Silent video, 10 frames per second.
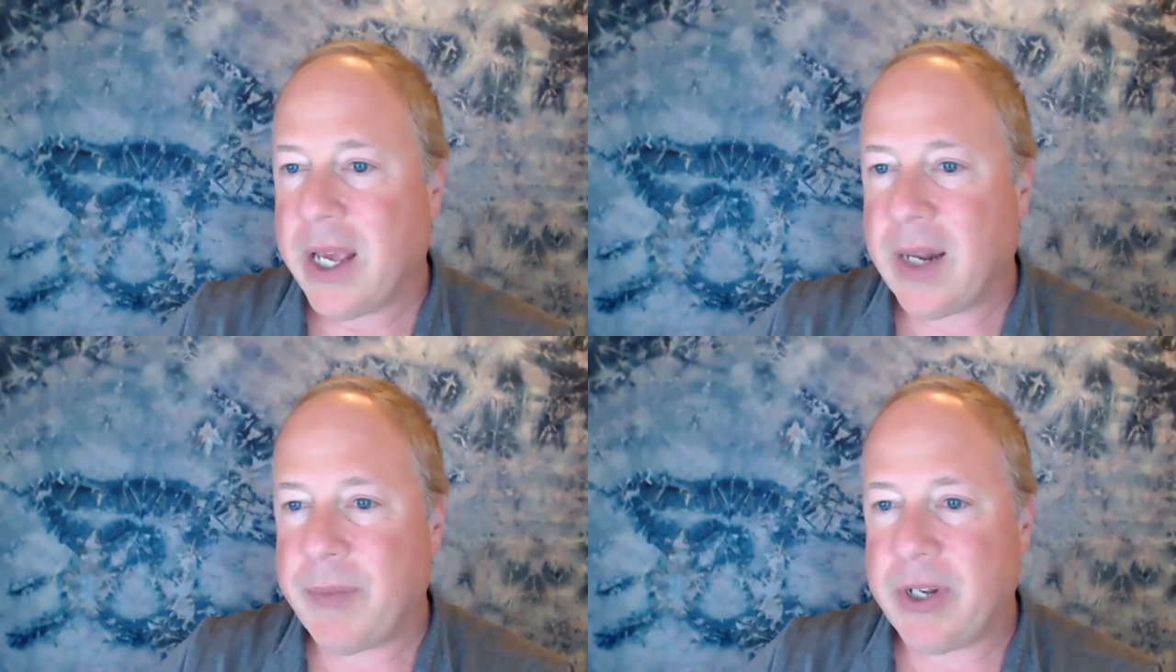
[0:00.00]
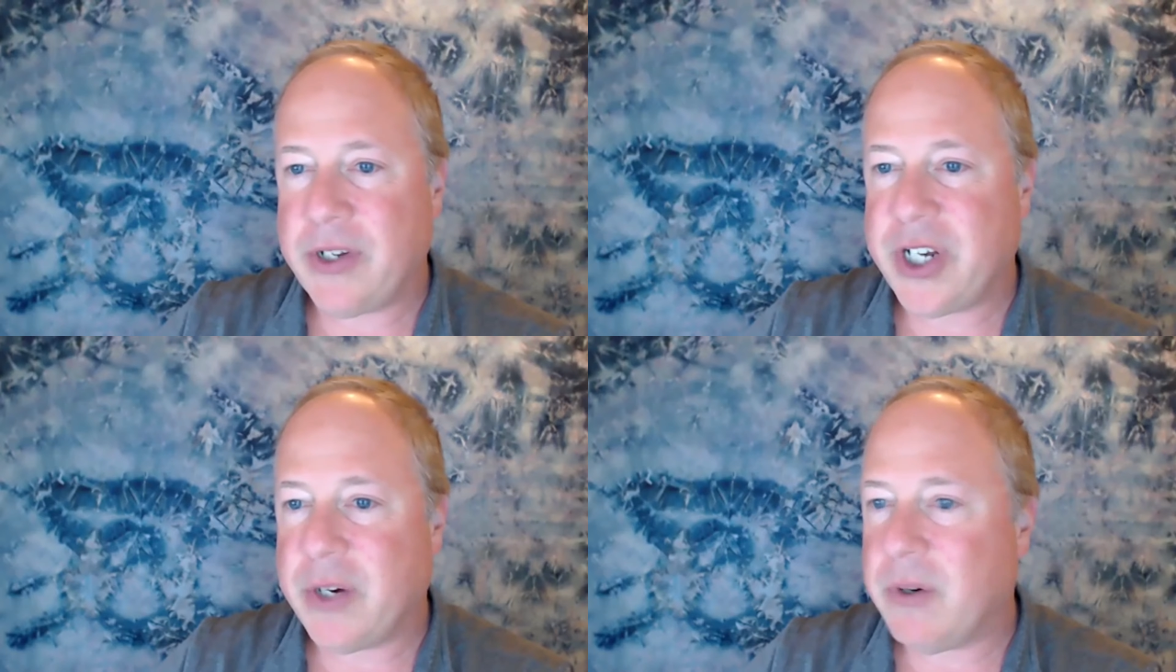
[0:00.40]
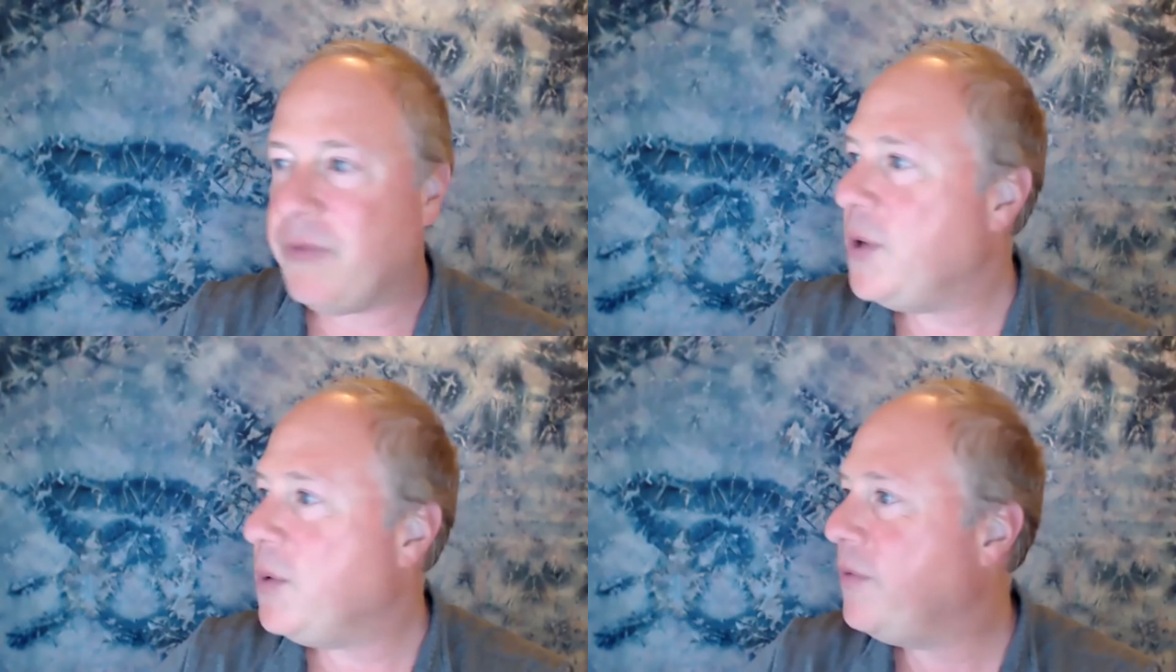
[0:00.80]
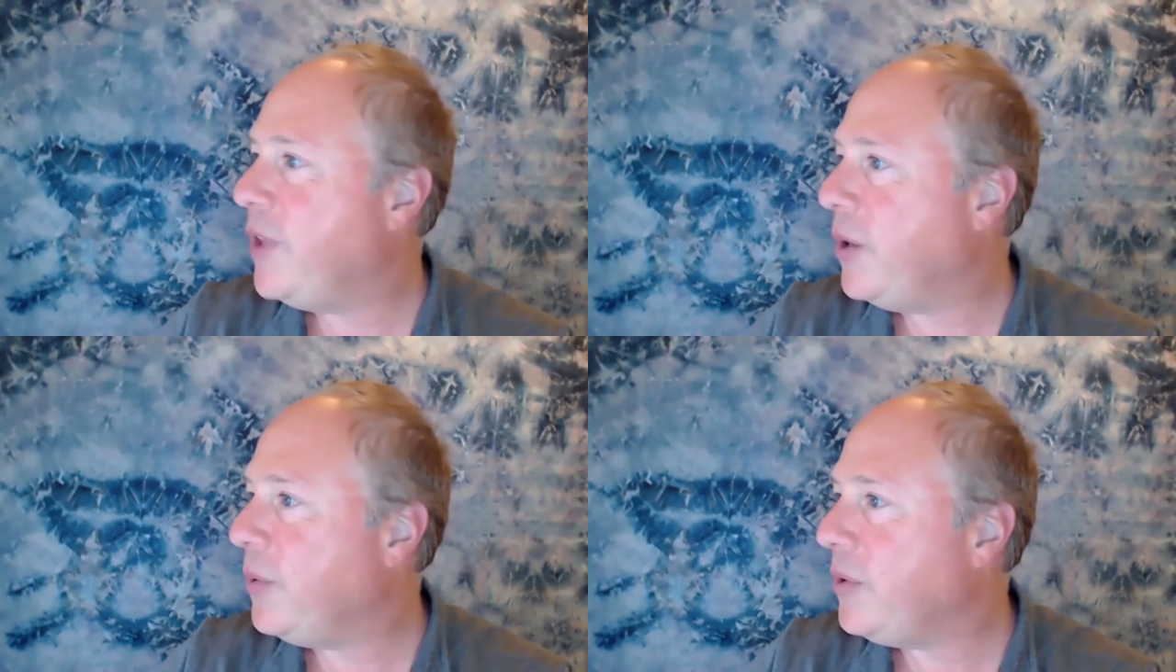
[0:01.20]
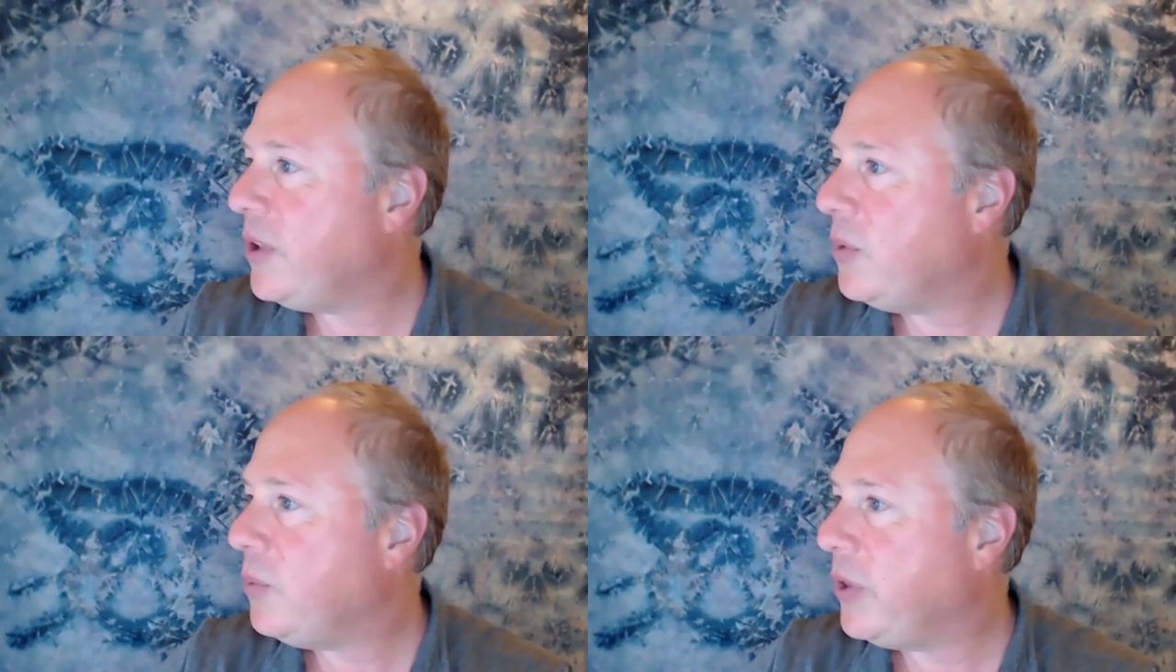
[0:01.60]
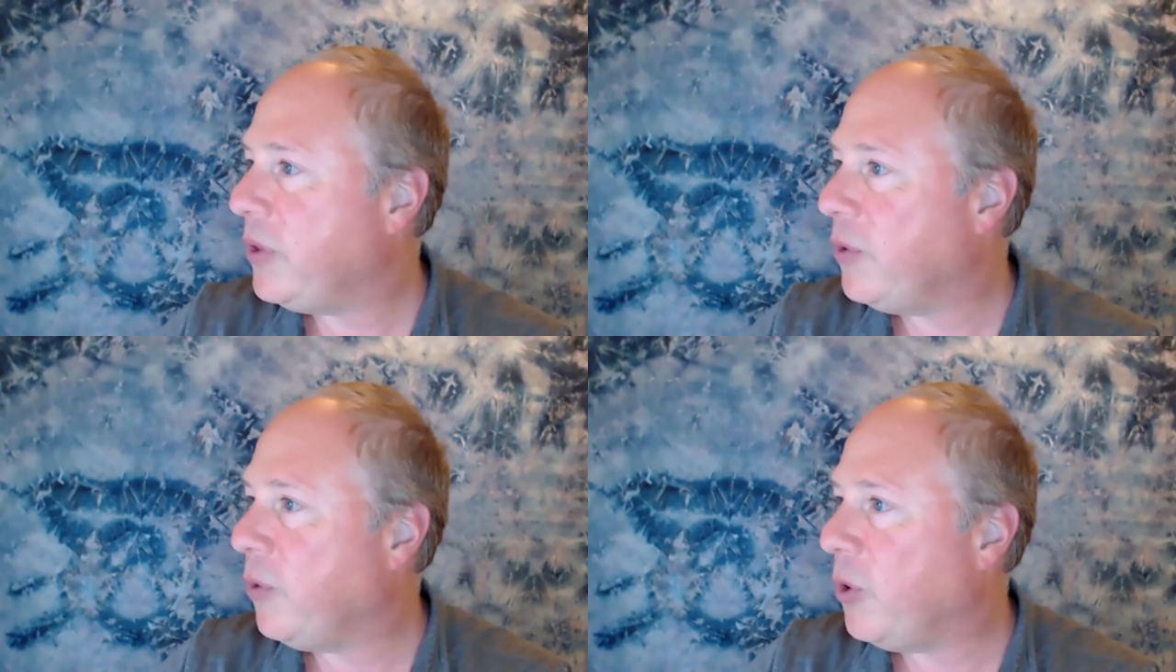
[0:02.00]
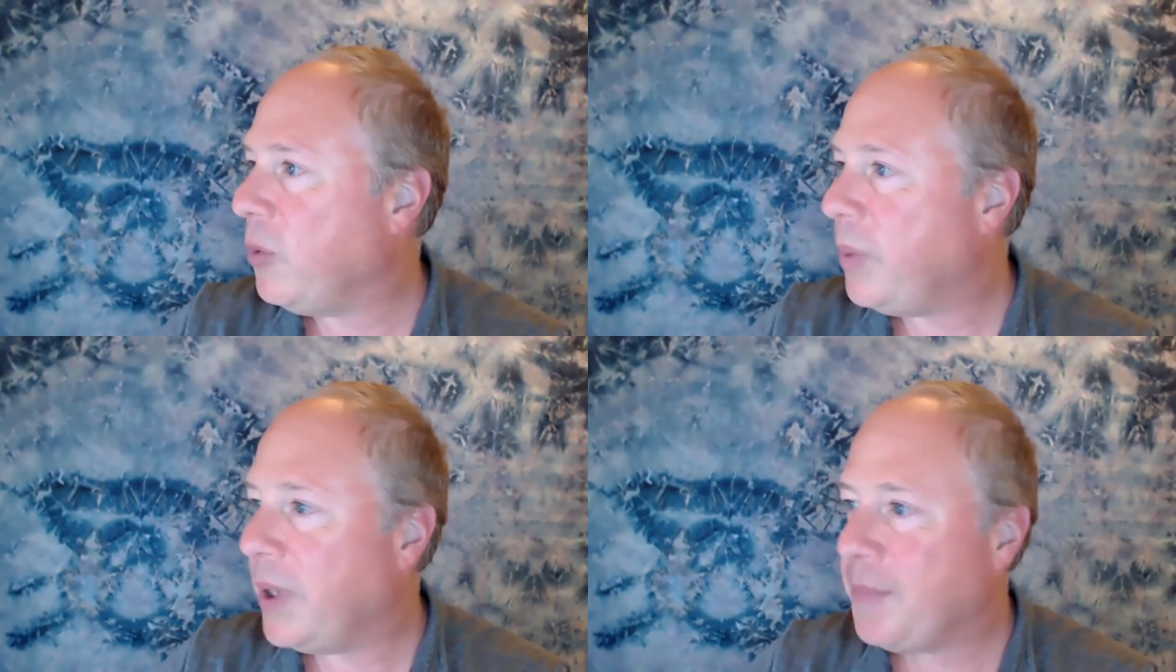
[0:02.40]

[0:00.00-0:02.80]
And I'm going to share a few of those with the group.